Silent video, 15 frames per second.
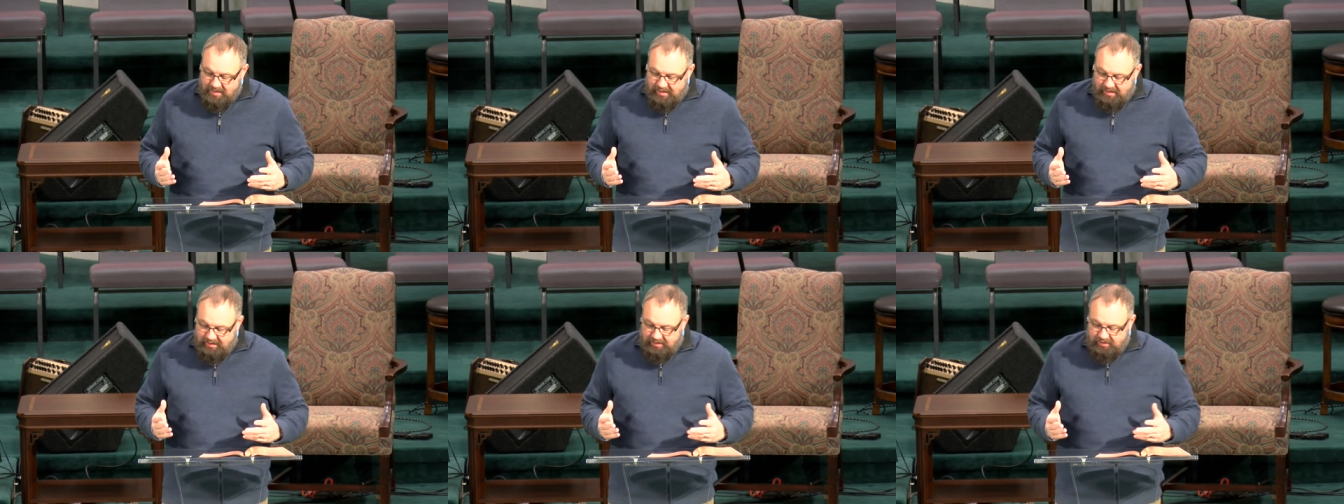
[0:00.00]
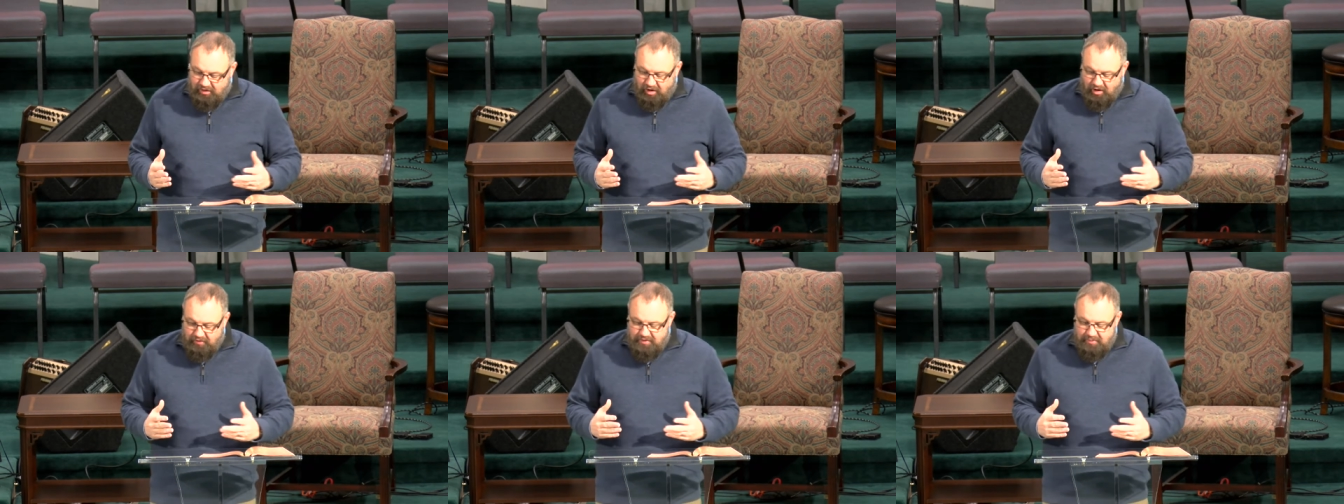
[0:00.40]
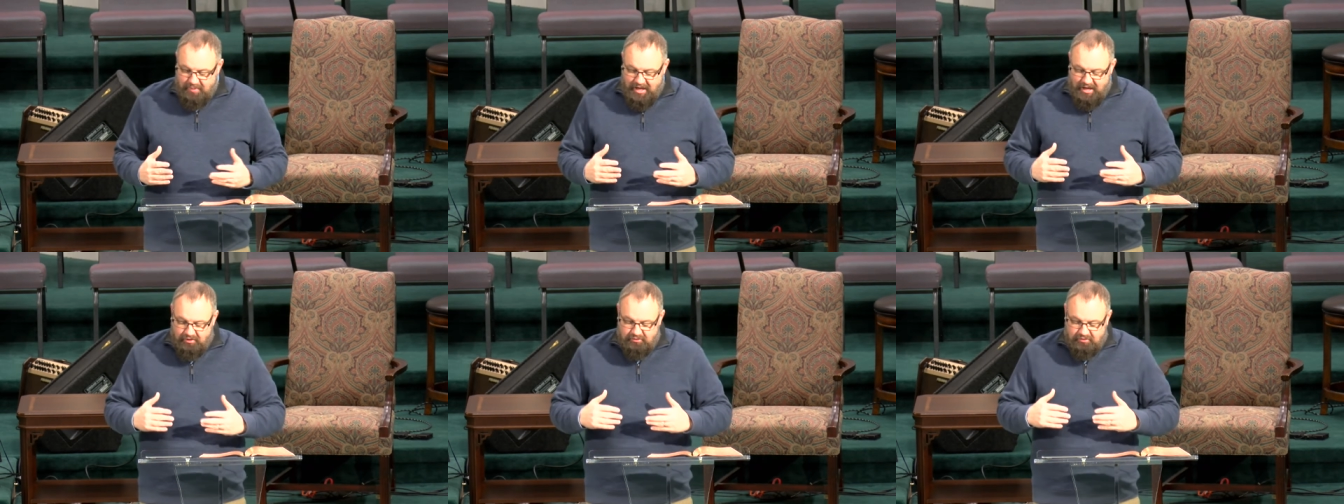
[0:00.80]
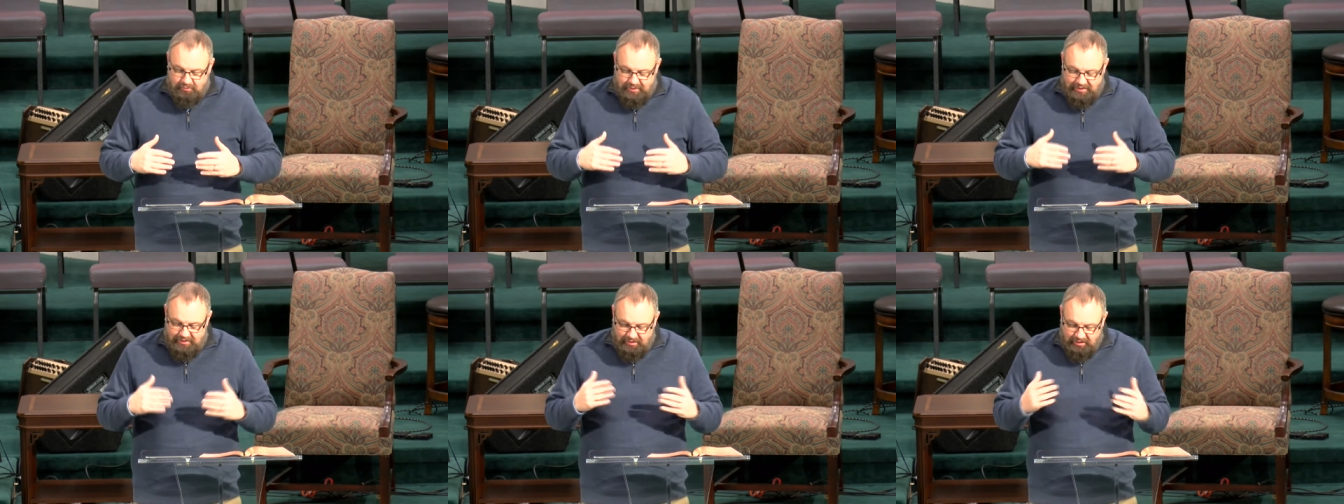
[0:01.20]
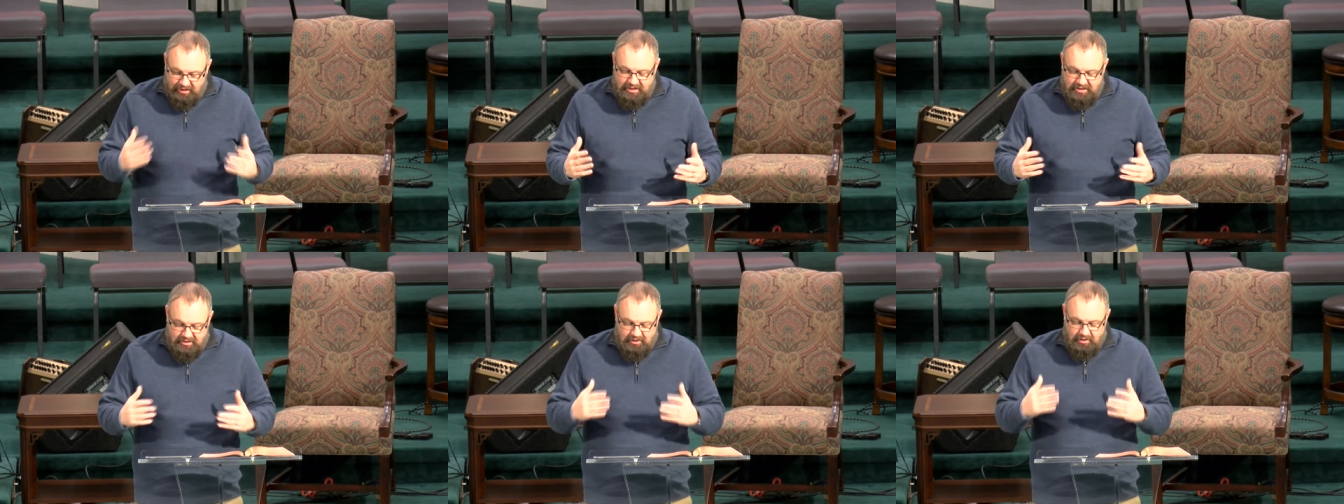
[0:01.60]
and he called them out to be
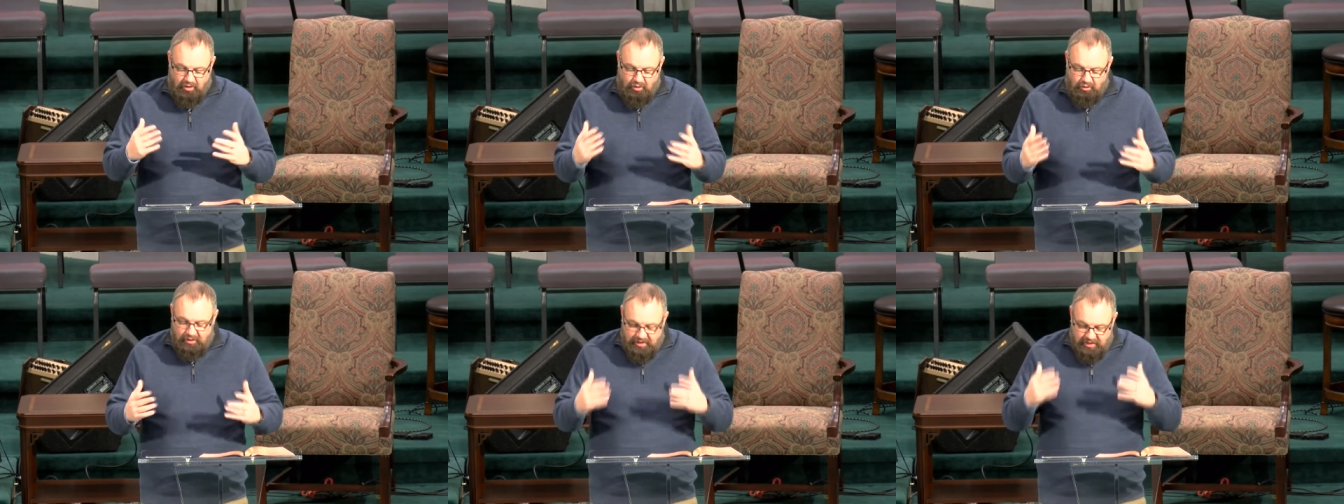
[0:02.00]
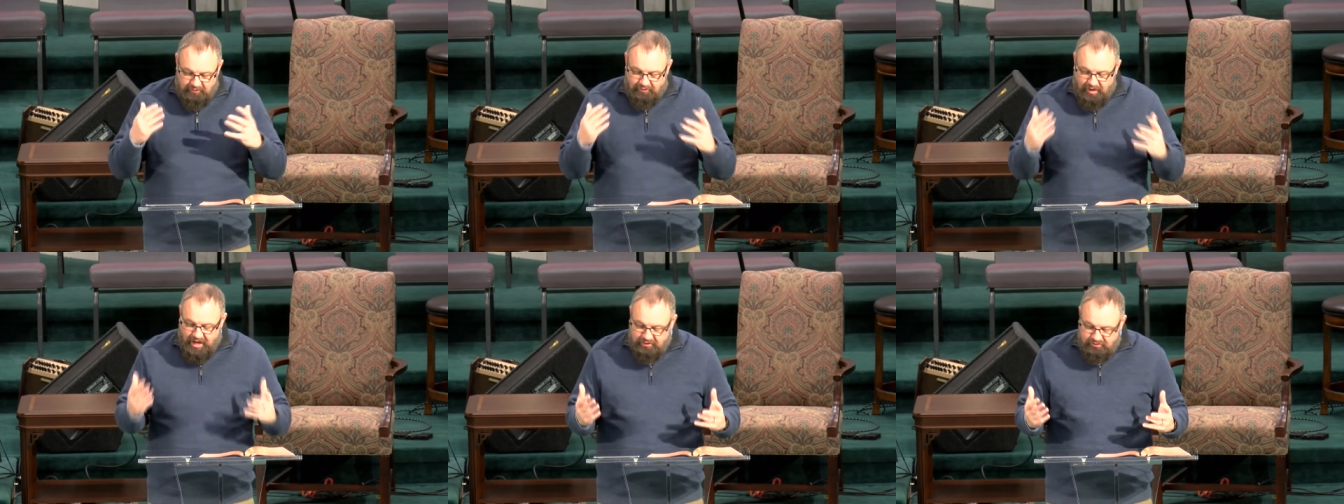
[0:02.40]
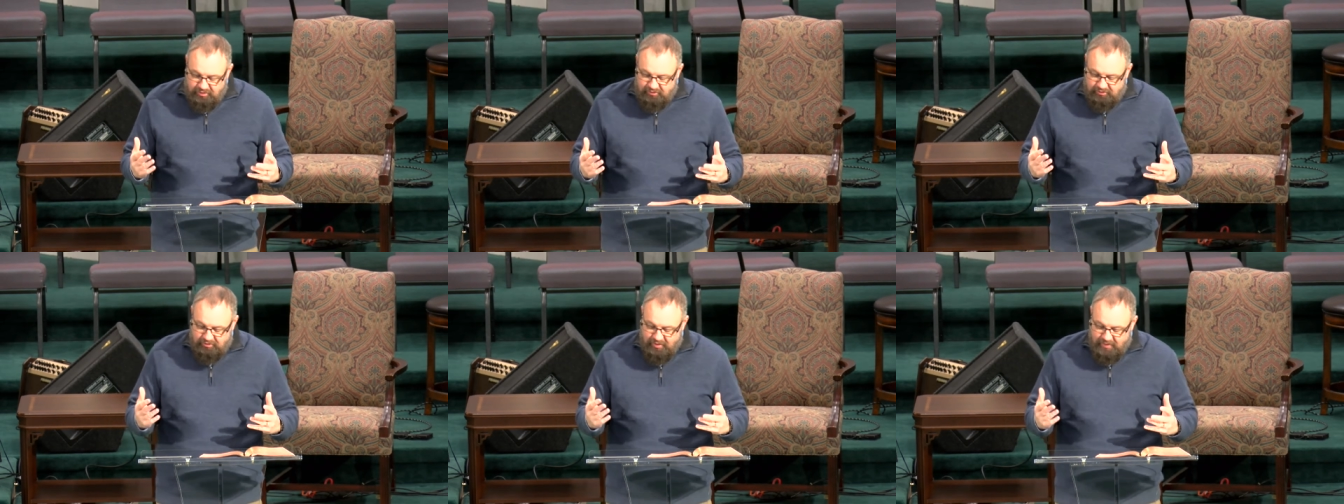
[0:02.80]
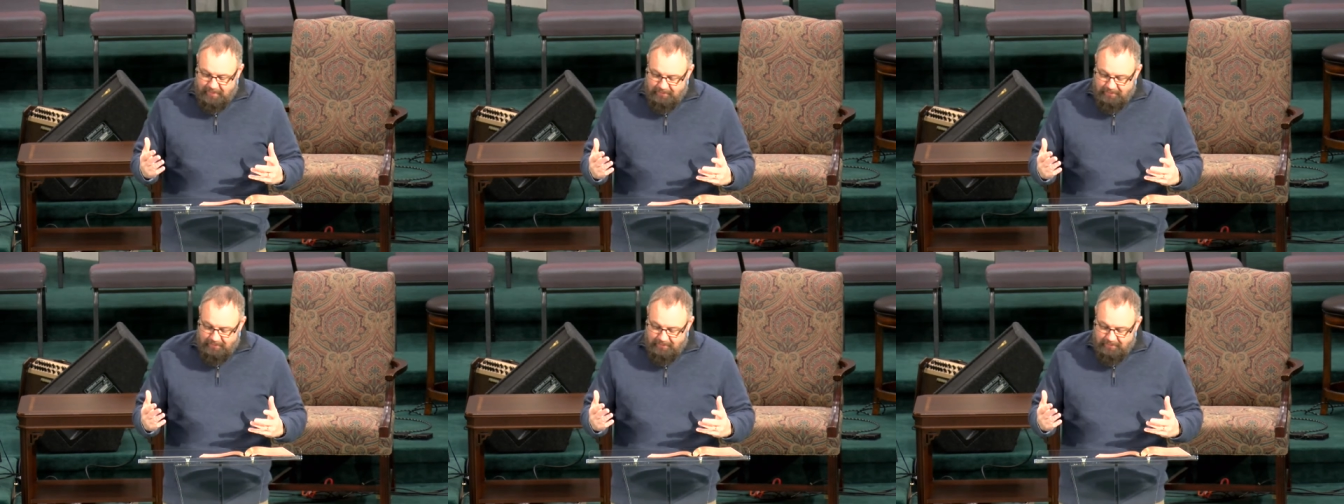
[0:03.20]
clean and holy and righteous.